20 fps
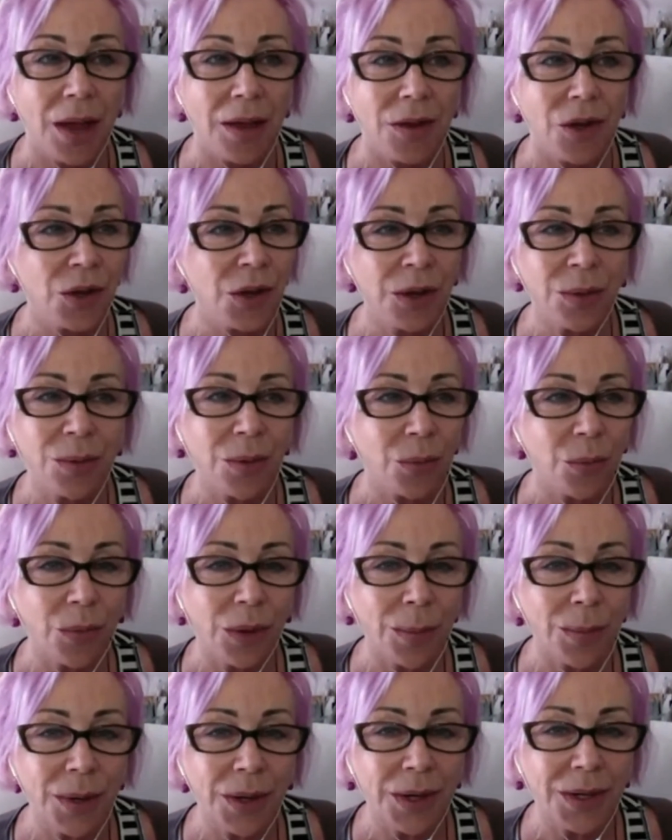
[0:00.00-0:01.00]
You know,
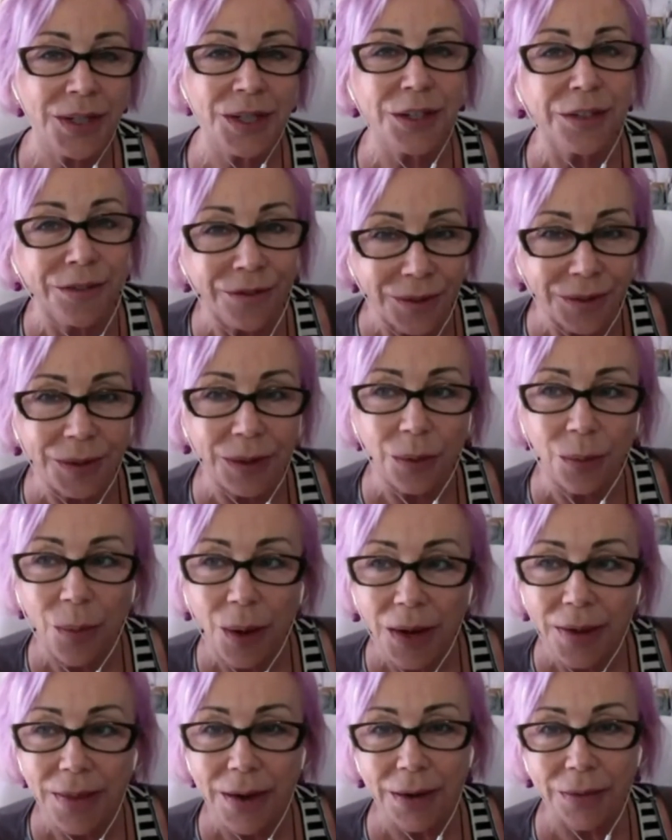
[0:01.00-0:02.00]
women are different the
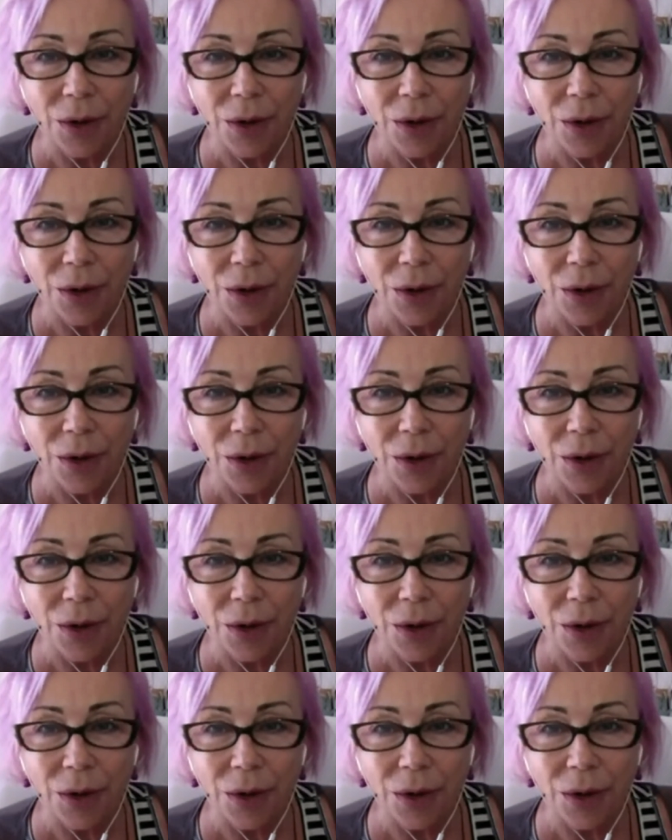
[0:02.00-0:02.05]
way